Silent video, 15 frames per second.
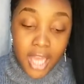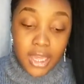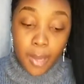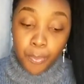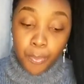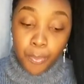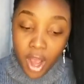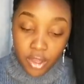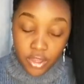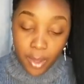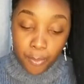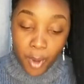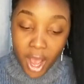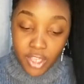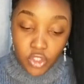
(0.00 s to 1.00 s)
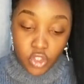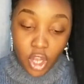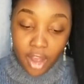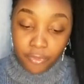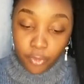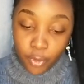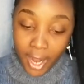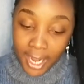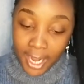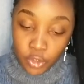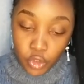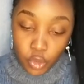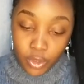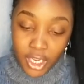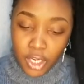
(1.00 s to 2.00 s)
The posture of
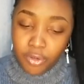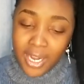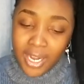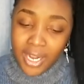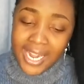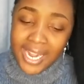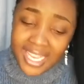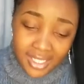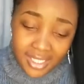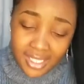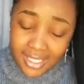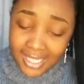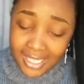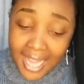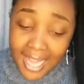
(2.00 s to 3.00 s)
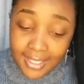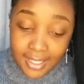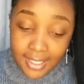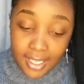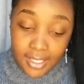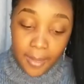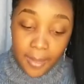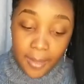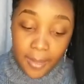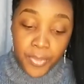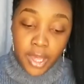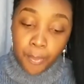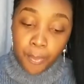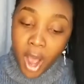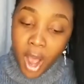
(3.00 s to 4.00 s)
gratitude, it releases answers.
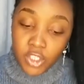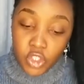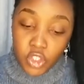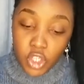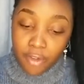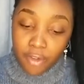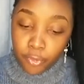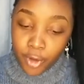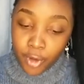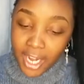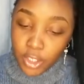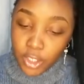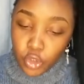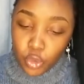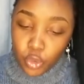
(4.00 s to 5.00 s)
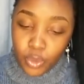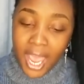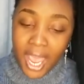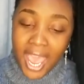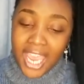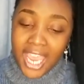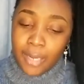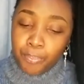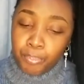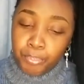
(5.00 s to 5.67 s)
The posture of gratitude, it